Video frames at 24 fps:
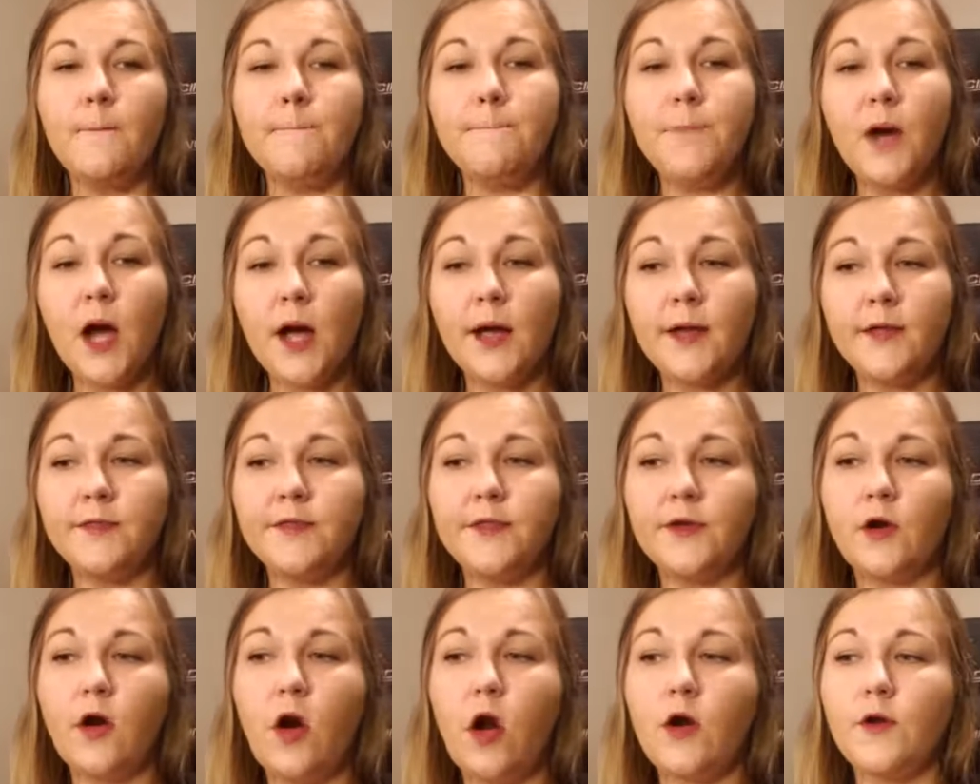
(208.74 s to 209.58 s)
but
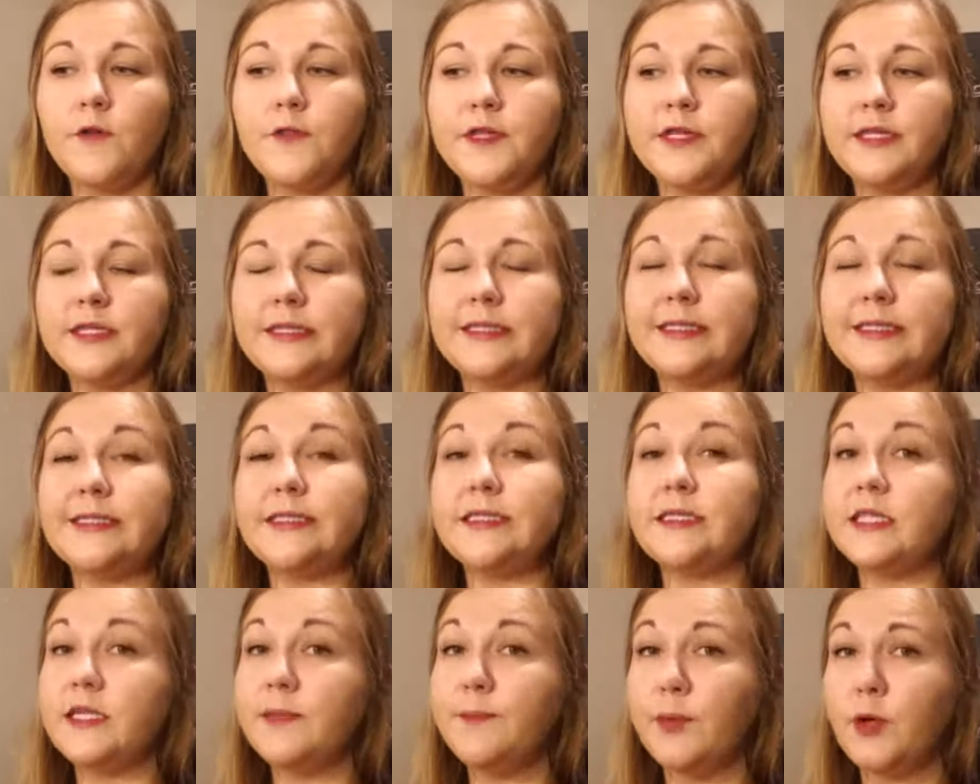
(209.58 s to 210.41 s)
there are these
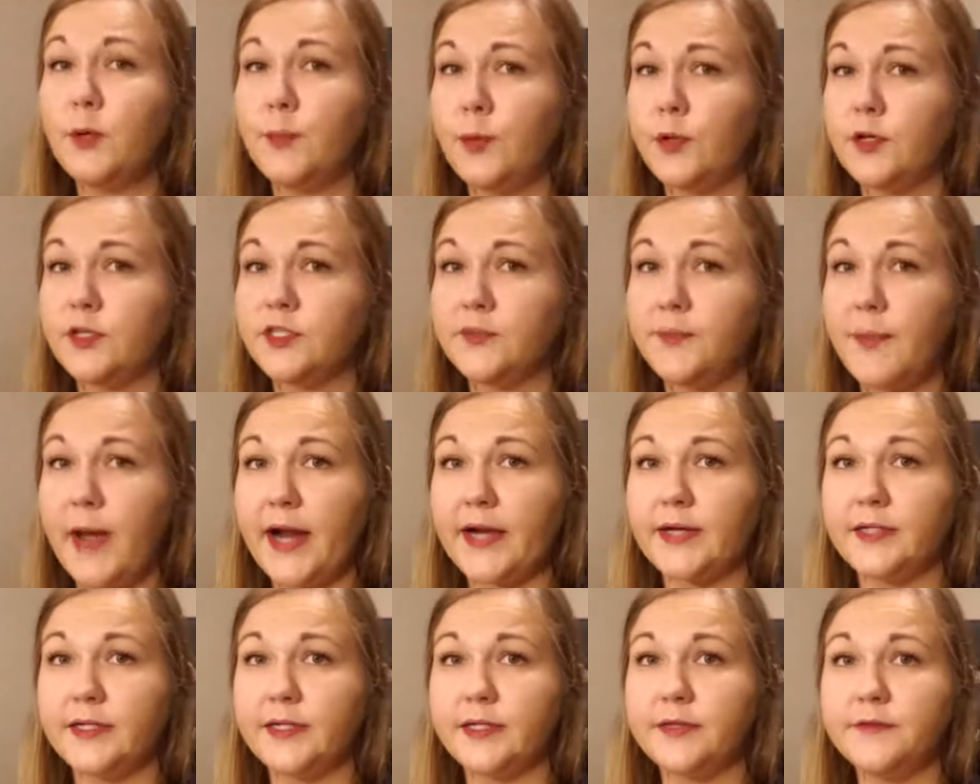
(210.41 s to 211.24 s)
deeper
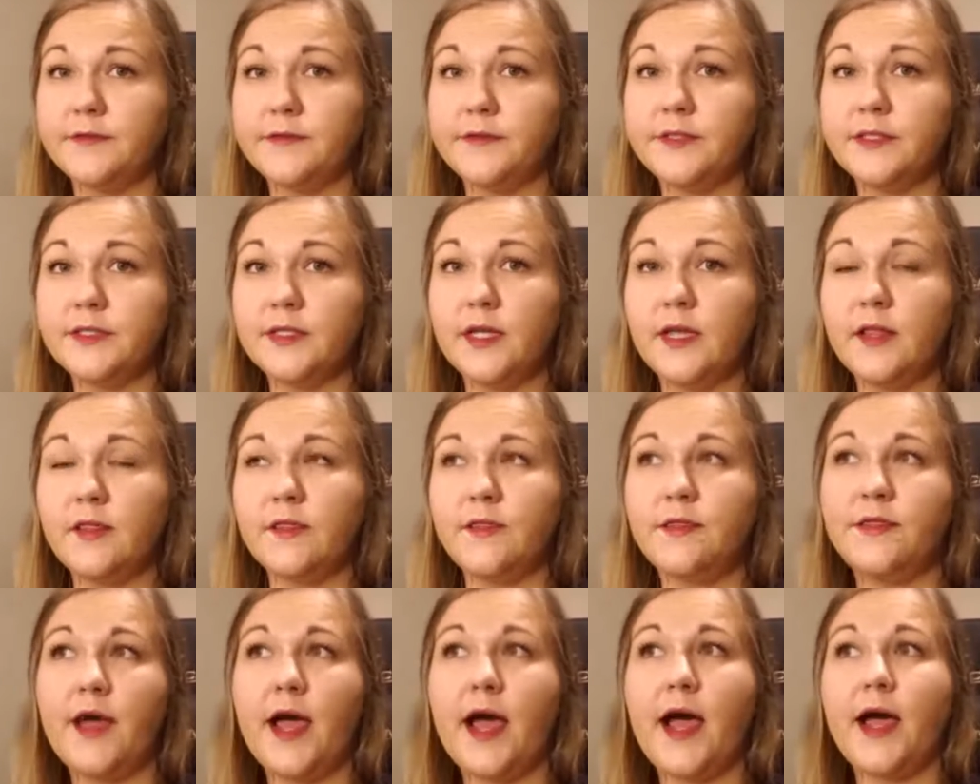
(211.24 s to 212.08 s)
perspectives
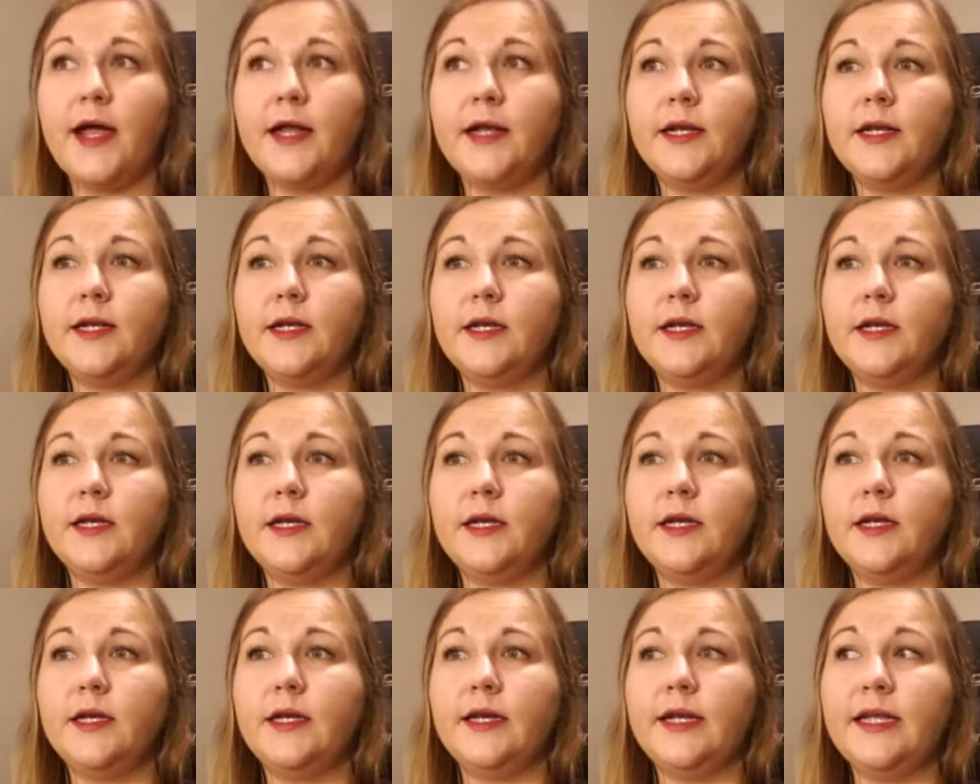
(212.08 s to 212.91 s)
that
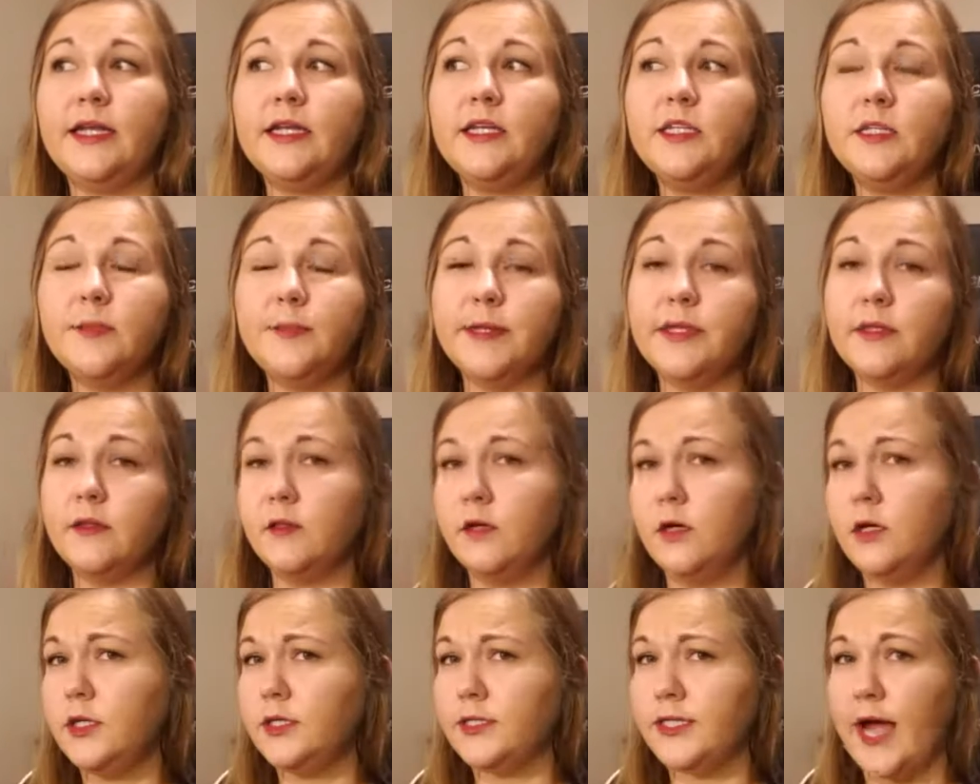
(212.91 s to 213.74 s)
need to be
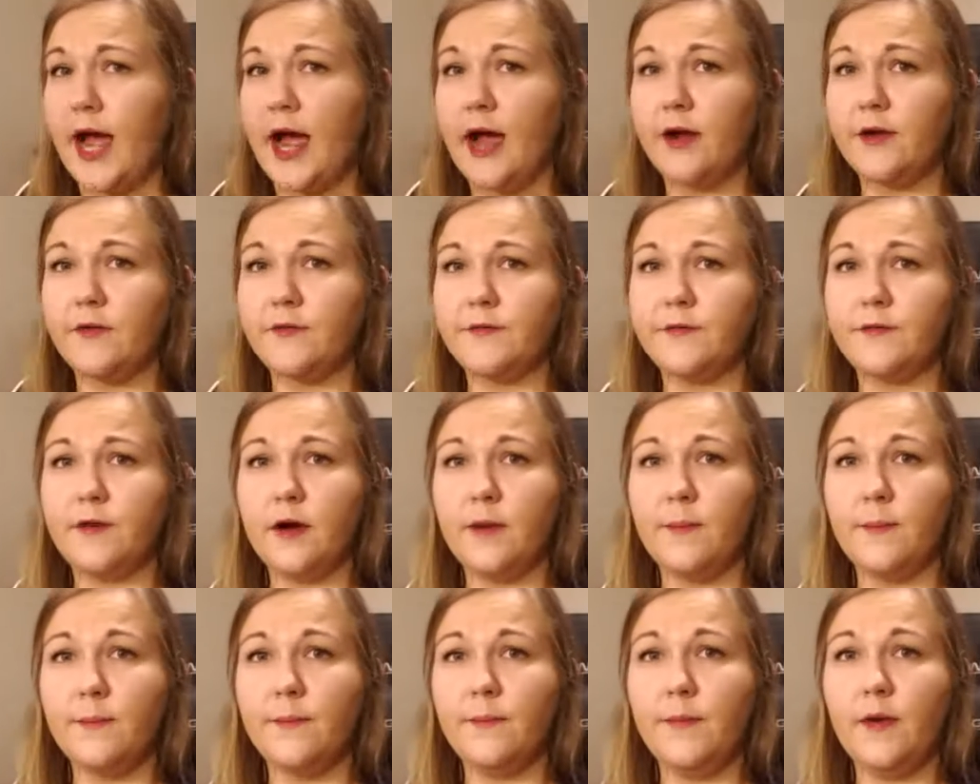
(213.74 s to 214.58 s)
looked at
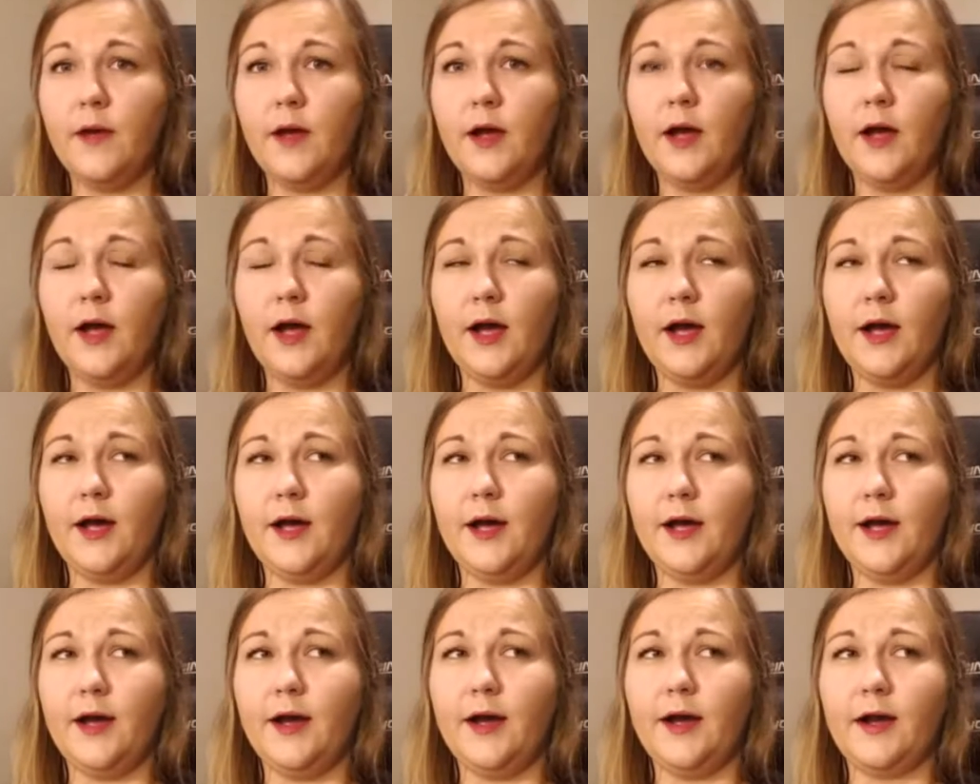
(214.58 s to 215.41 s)
from
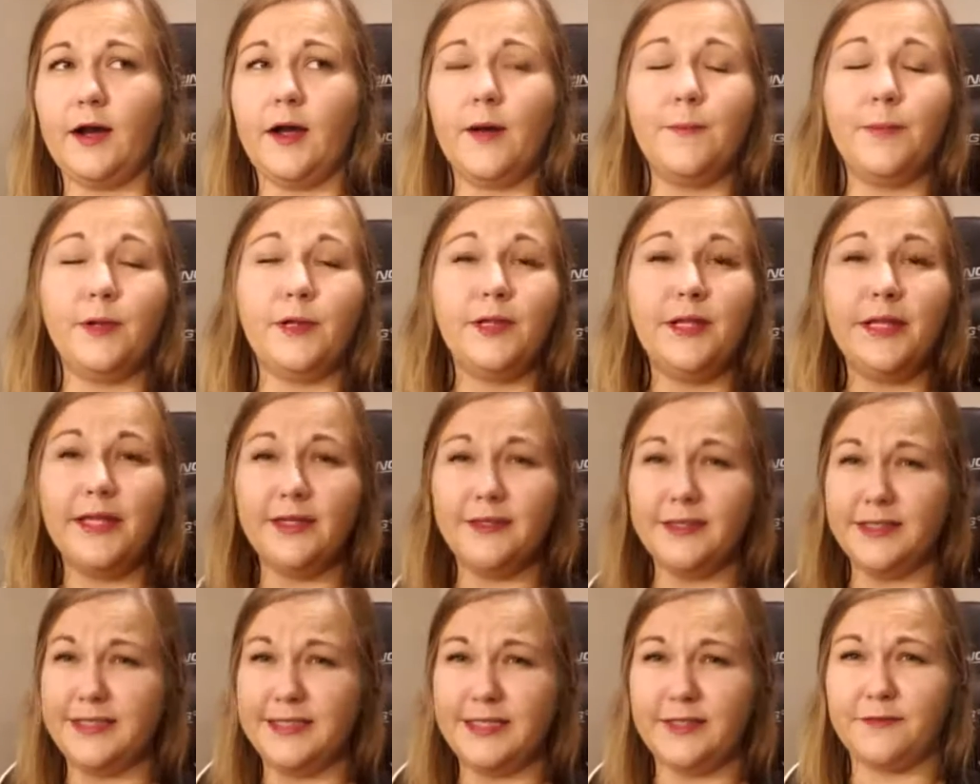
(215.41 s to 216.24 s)
a
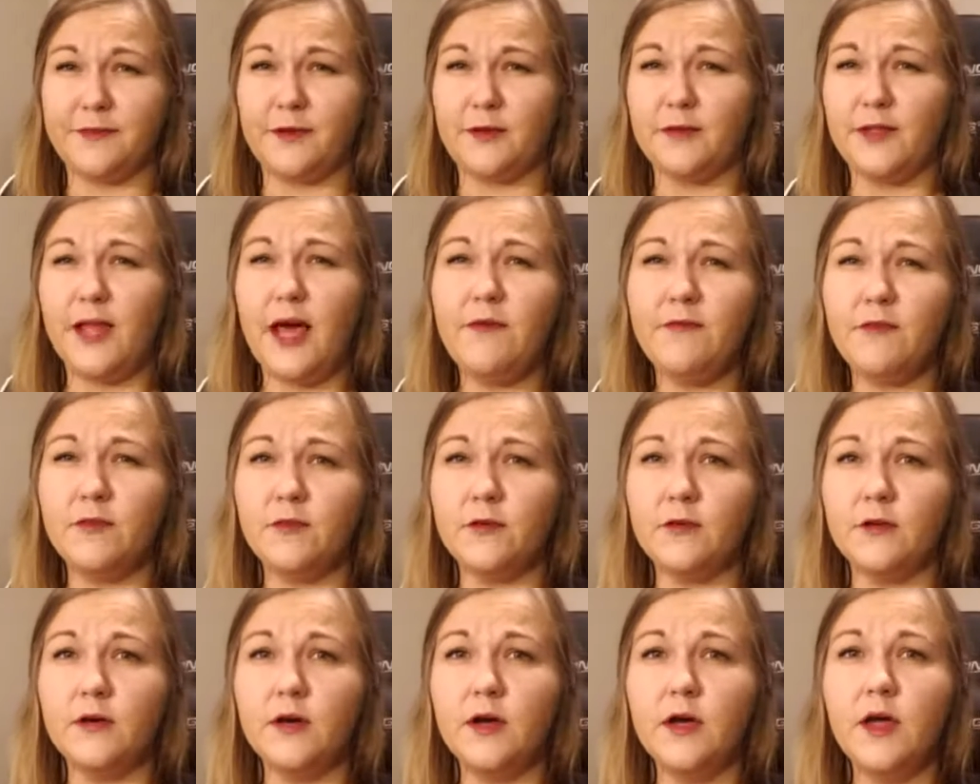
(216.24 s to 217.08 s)
completely different
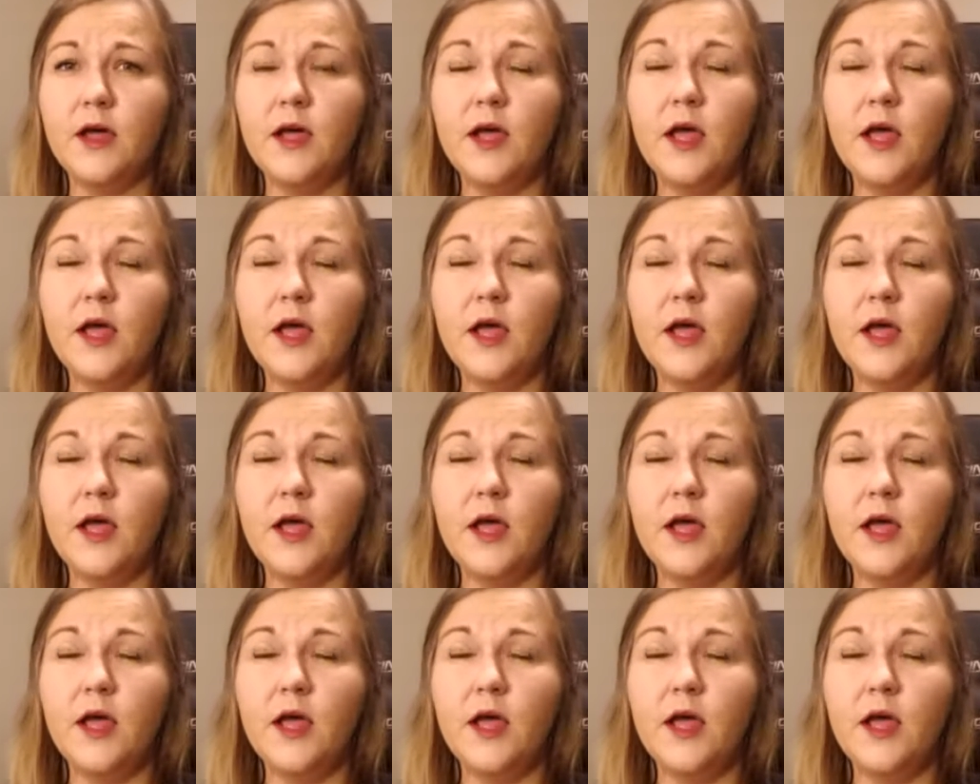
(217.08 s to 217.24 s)
level